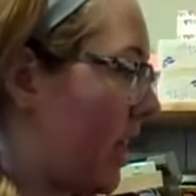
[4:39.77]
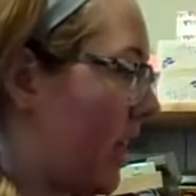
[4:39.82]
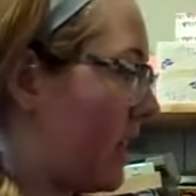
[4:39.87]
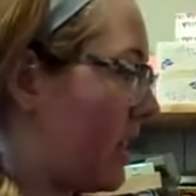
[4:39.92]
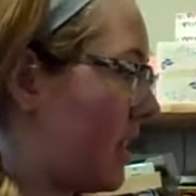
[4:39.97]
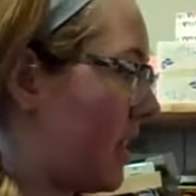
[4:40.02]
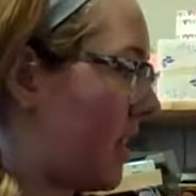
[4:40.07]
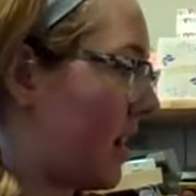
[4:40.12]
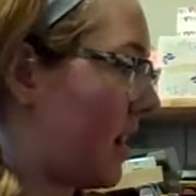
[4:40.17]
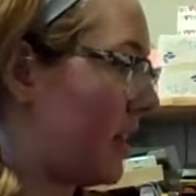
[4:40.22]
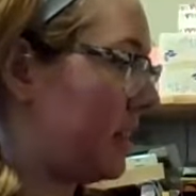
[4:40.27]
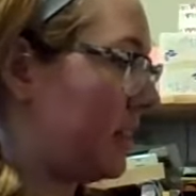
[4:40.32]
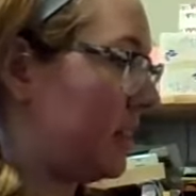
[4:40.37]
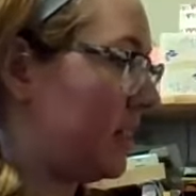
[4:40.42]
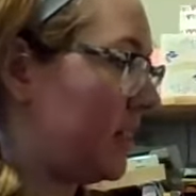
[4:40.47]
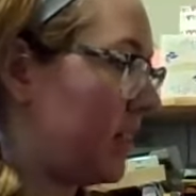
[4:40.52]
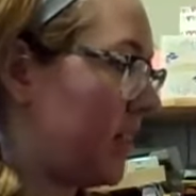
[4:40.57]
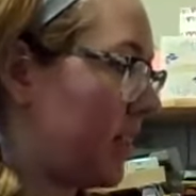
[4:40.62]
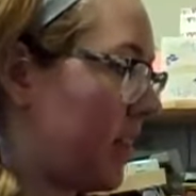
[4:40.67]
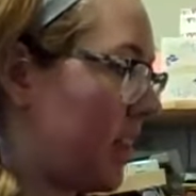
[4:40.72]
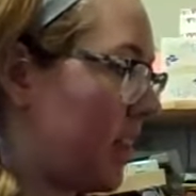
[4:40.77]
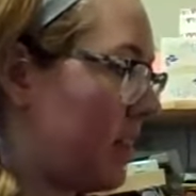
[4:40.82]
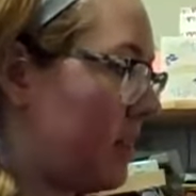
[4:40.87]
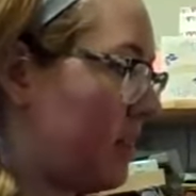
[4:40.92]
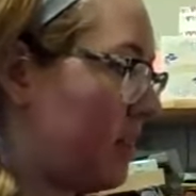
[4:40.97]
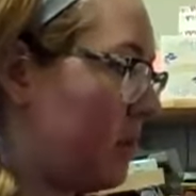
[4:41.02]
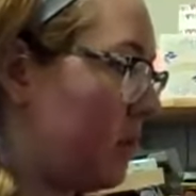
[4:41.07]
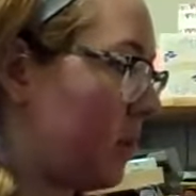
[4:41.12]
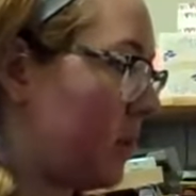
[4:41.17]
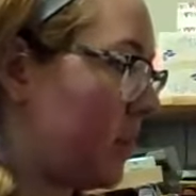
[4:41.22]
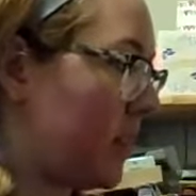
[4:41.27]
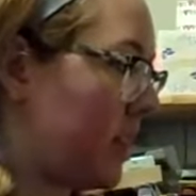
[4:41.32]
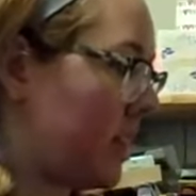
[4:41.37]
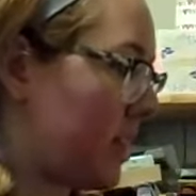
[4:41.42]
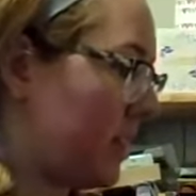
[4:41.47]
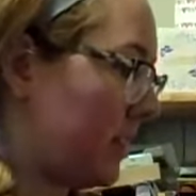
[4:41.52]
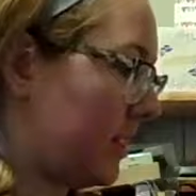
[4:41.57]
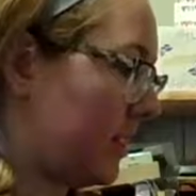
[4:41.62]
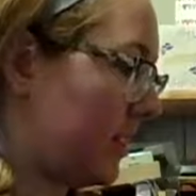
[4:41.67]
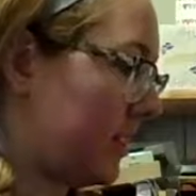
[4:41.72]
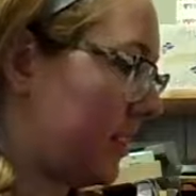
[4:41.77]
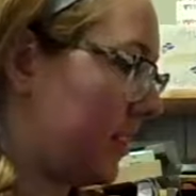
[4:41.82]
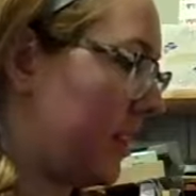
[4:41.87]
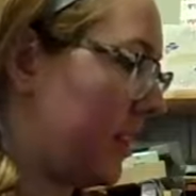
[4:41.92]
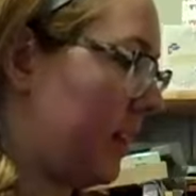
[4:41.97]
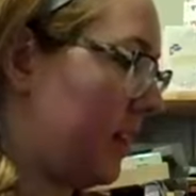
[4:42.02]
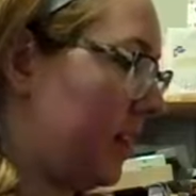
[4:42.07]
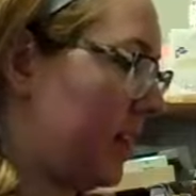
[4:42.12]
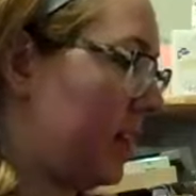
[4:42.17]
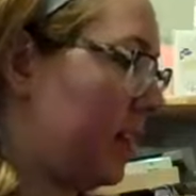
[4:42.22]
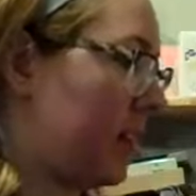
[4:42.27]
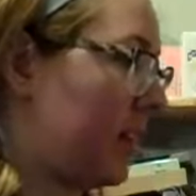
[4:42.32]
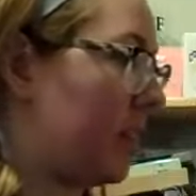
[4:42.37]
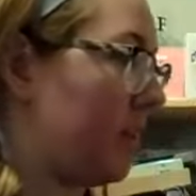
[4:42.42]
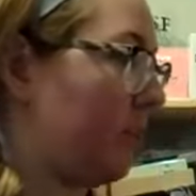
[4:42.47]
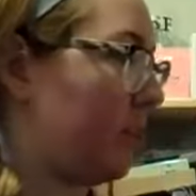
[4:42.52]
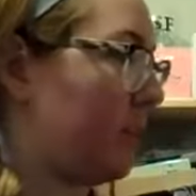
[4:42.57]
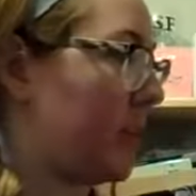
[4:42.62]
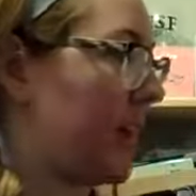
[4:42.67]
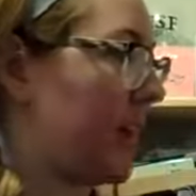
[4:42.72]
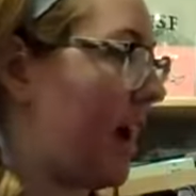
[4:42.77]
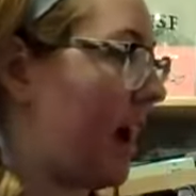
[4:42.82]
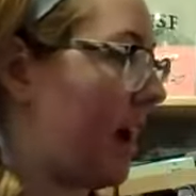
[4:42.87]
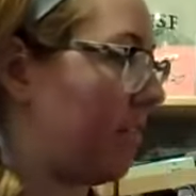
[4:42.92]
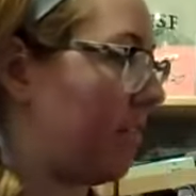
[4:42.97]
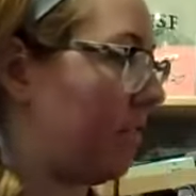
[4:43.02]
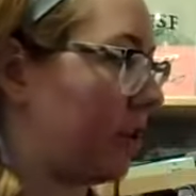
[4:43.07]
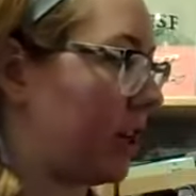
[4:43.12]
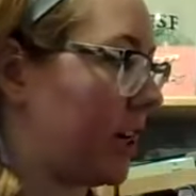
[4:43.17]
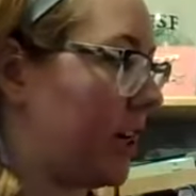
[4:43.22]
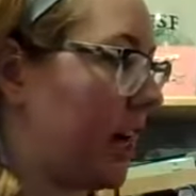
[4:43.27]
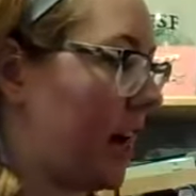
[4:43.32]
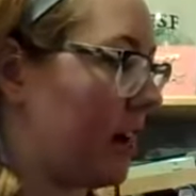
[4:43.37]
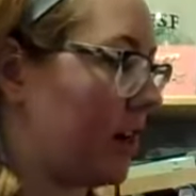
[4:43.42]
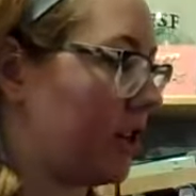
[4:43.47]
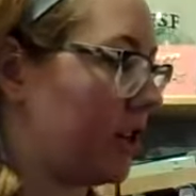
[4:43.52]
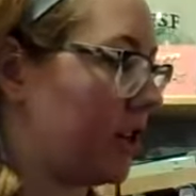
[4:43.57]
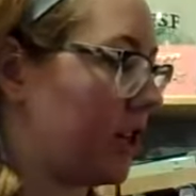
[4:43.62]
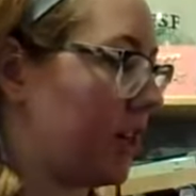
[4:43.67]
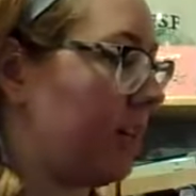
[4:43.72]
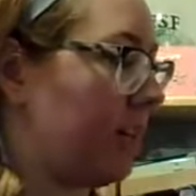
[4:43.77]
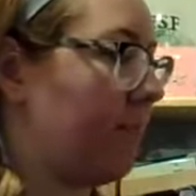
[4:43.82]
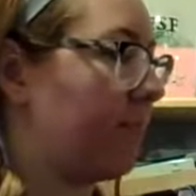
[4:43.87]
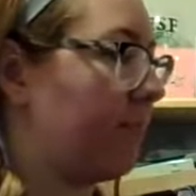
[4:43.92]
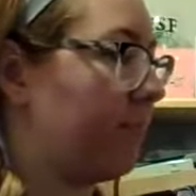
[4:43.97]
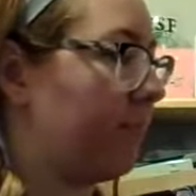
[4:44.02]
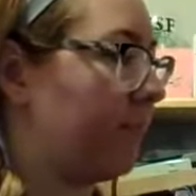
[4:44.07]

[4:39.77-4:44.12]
And in the Northeast, we have green energy